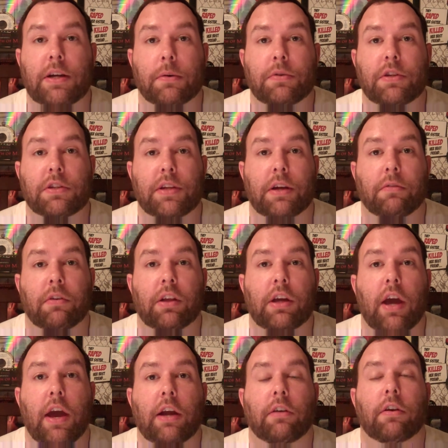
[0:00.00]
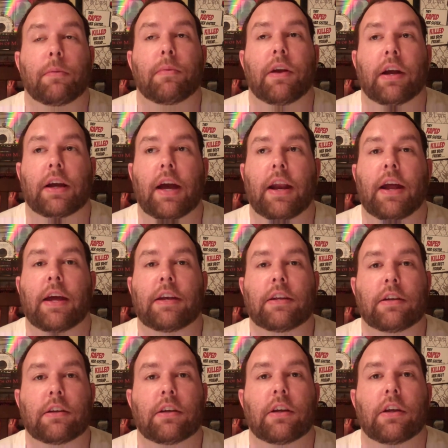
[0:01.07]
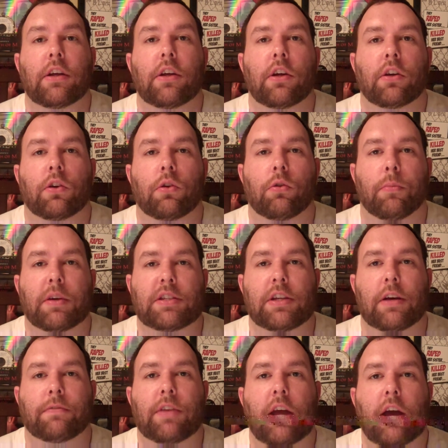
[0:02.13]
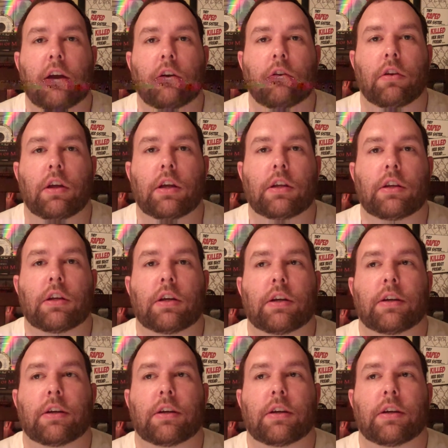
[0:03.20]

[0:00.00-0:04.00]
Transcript: I was just like really angry, but I kind of had to cool myself down and